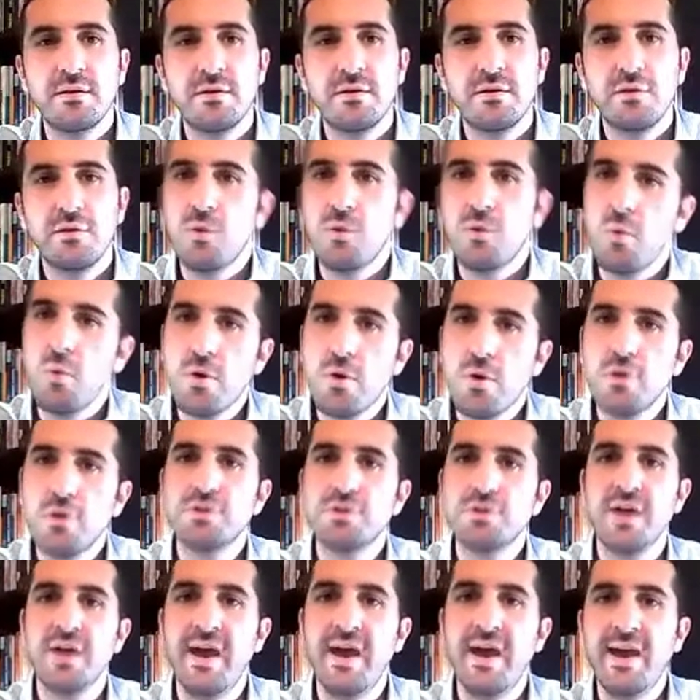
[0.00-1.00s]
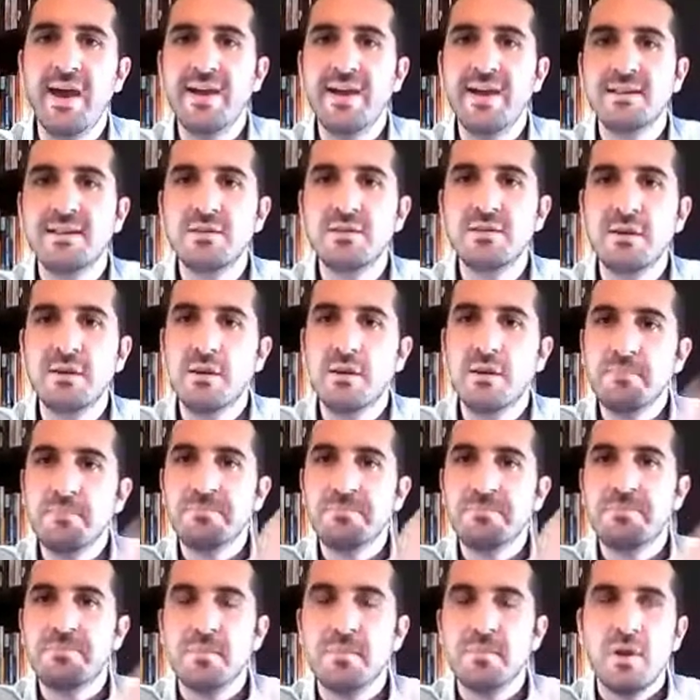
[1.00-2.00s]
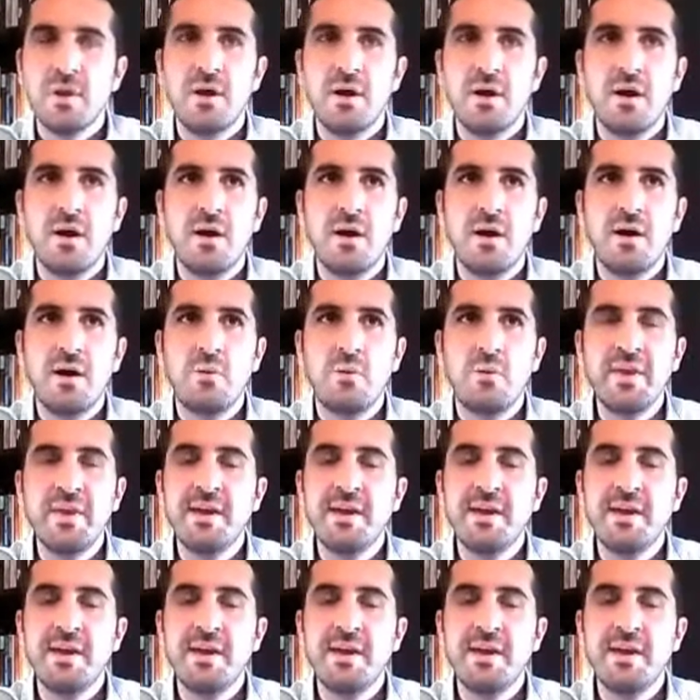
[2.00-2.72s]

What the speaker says: the word, and we